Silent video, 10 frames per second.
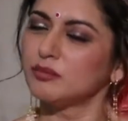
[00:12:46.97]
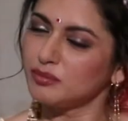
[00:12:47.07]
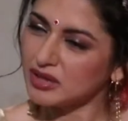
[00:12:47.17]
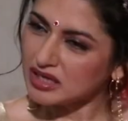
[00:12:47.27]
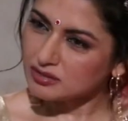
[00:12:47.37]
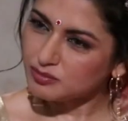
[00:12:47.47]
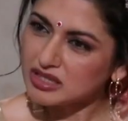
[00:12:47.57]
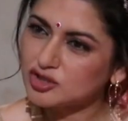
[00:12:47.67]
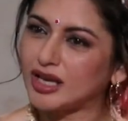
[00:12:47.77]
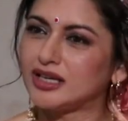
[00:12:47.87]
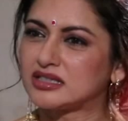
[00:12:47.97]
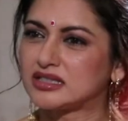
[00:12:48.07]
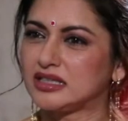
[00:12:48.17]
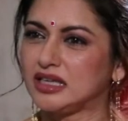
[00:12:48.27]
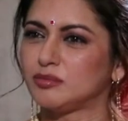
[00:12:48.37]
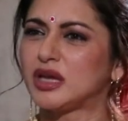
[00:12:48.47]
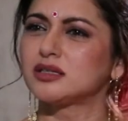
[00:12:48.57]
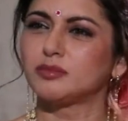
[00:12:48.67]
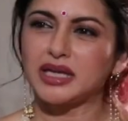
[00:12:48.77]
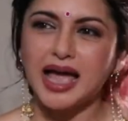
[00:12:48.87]
May it be jealousy, may
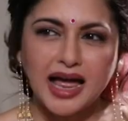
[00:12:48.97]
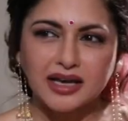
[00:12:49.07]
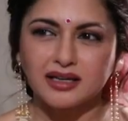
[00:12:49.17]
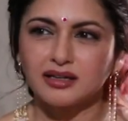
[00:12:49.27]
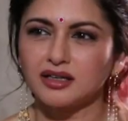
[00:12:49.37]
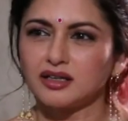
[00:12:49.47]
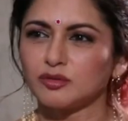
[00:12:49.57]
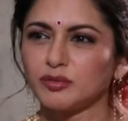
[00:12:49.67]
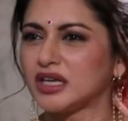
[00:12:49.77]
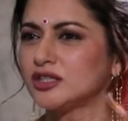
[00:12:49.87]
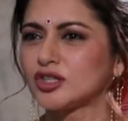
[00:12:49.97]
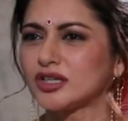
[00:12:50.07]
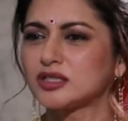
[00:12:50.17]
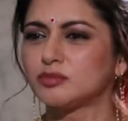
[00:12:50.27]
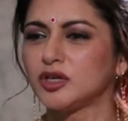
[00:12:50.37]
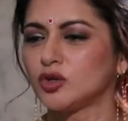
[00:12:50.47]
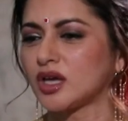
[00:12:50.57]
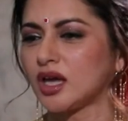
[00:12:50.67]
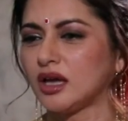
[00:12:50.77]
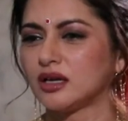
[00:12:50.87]
it be anger, may it just be,
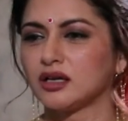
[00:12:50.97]
okay,